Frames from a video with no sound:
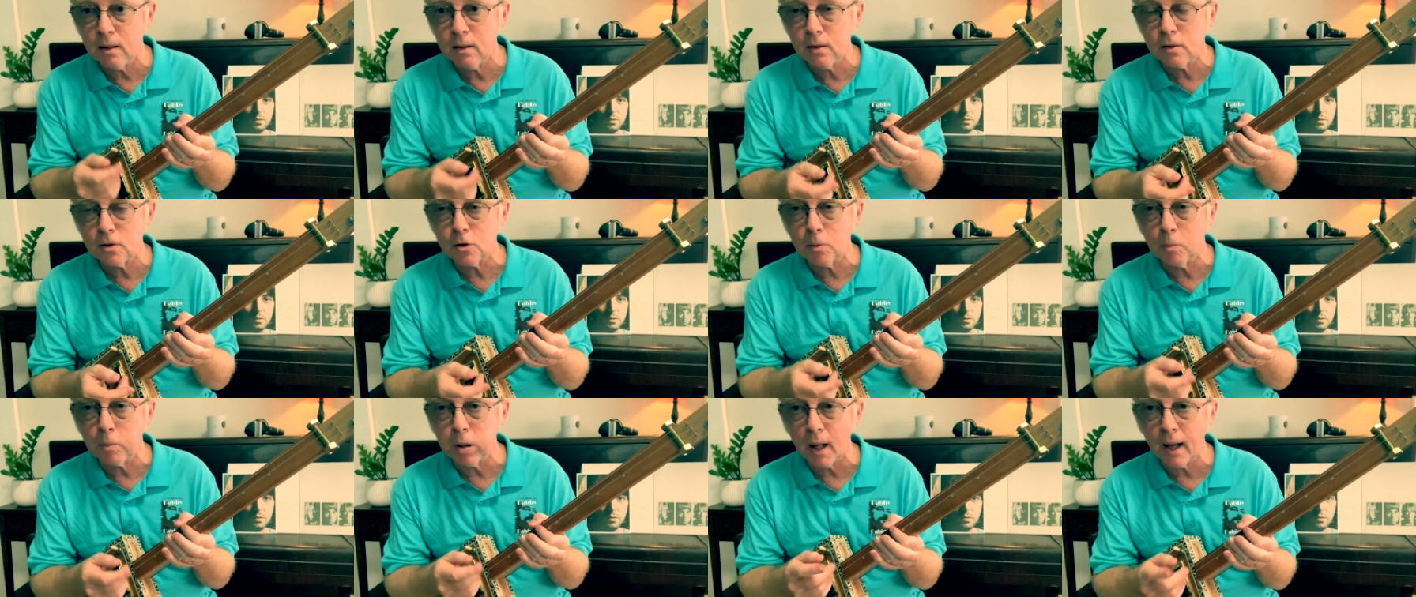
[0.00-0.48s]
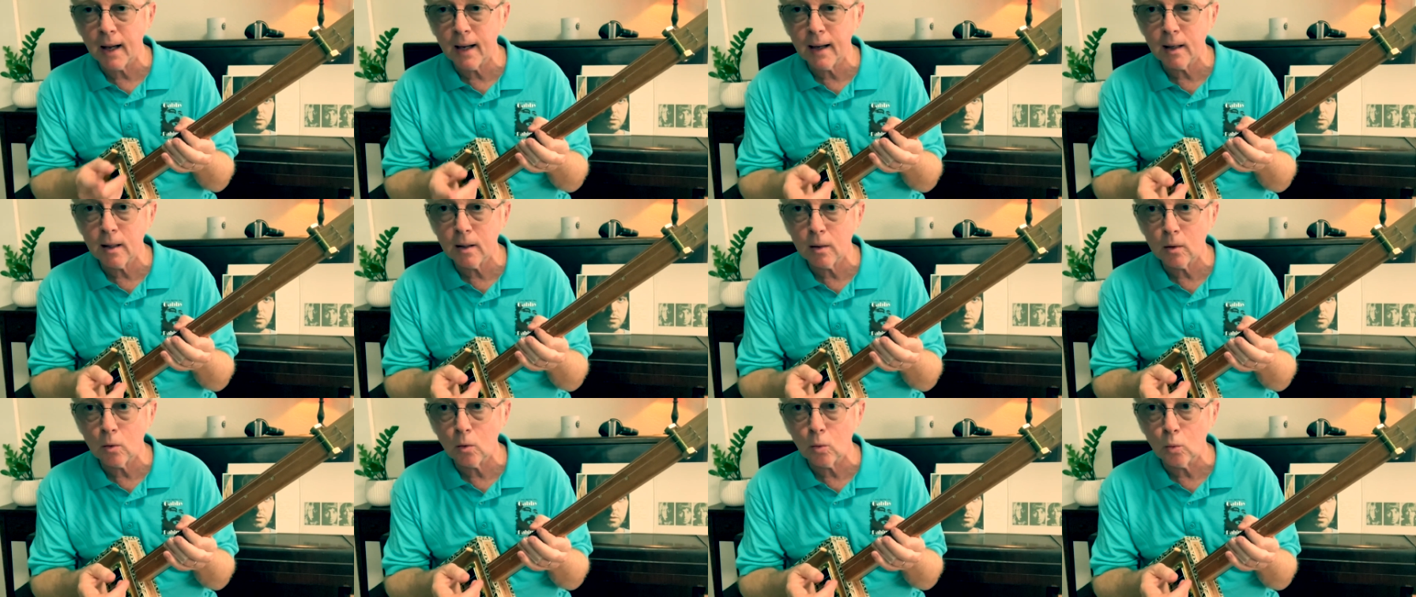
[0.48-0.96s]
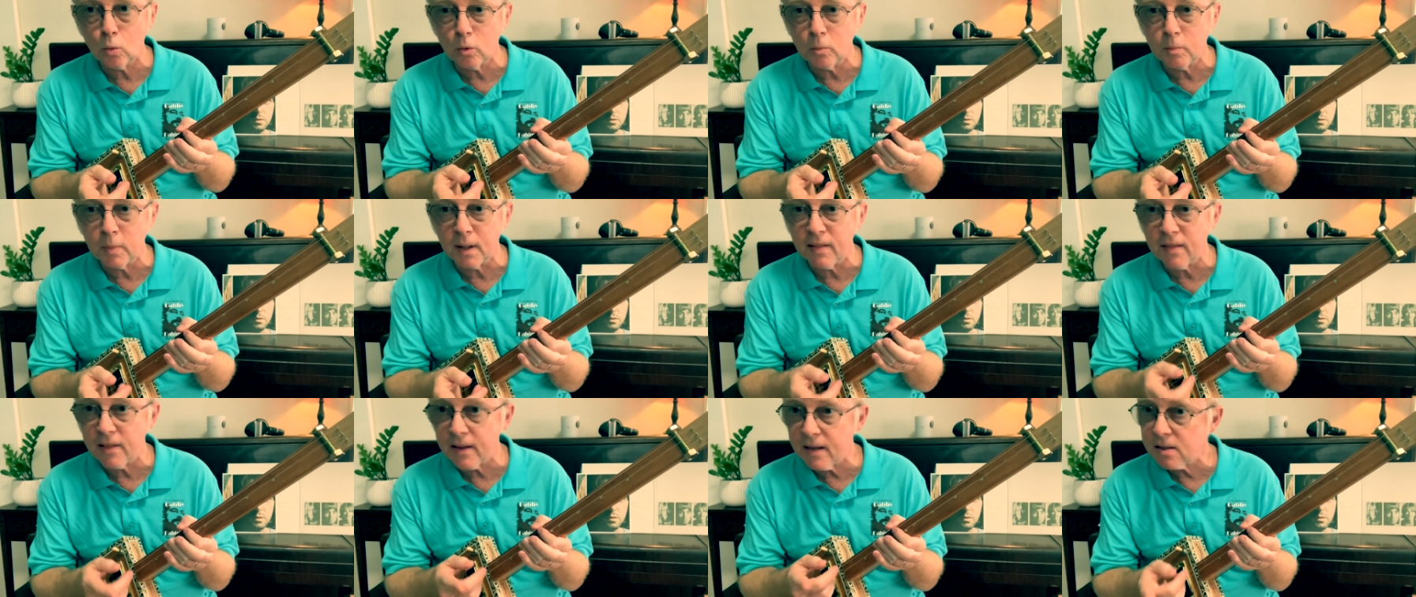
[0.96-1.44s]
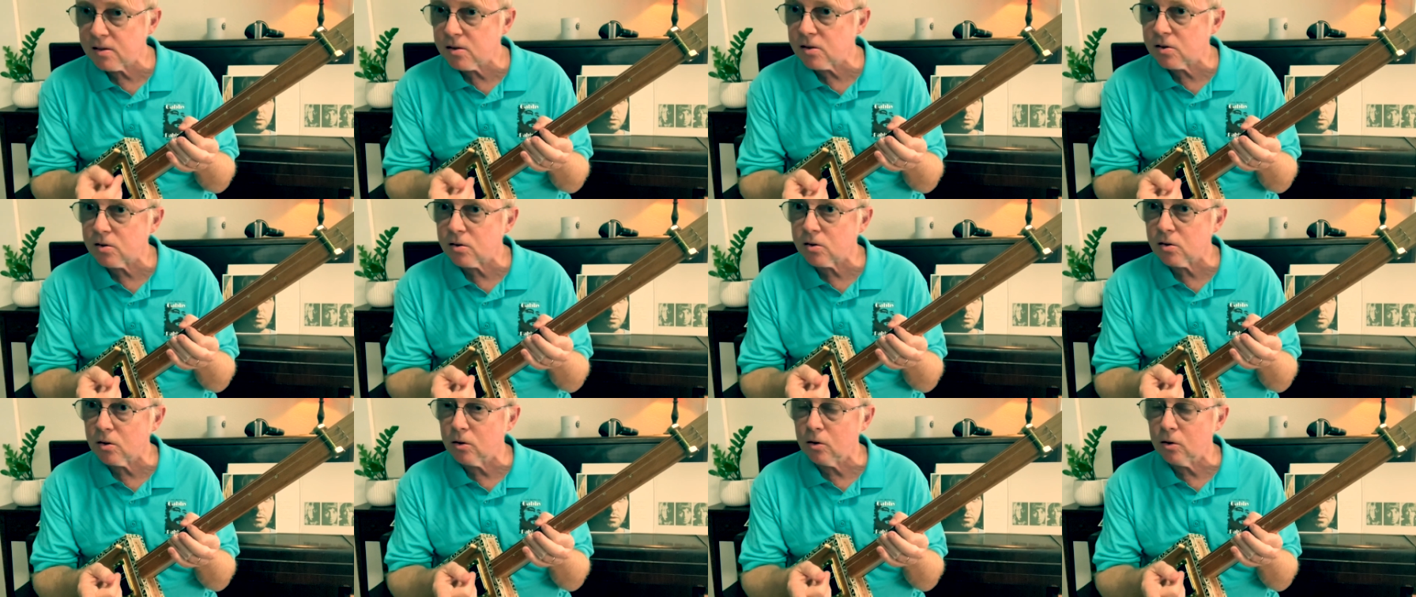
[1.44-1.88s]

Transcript: to play it would be this.